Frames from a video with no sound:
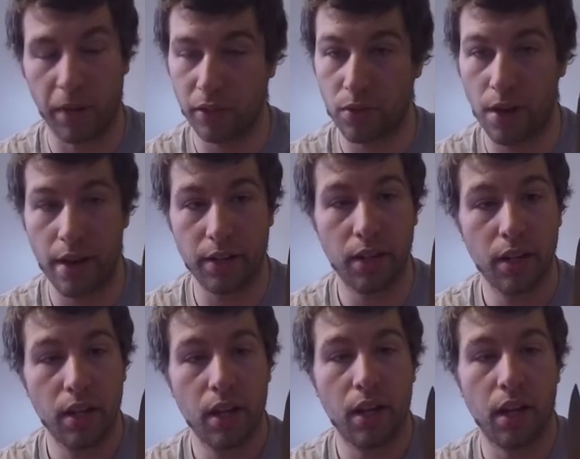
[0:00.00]
I tried
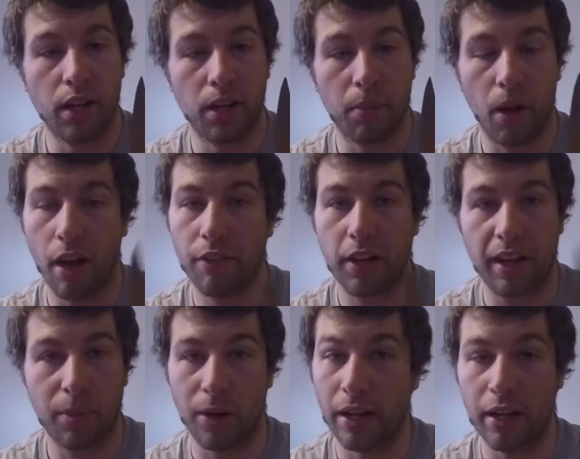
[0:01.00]
off
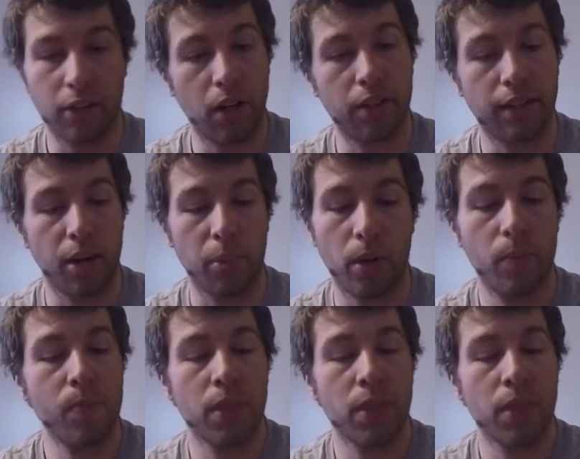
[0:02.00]
camera and on camera,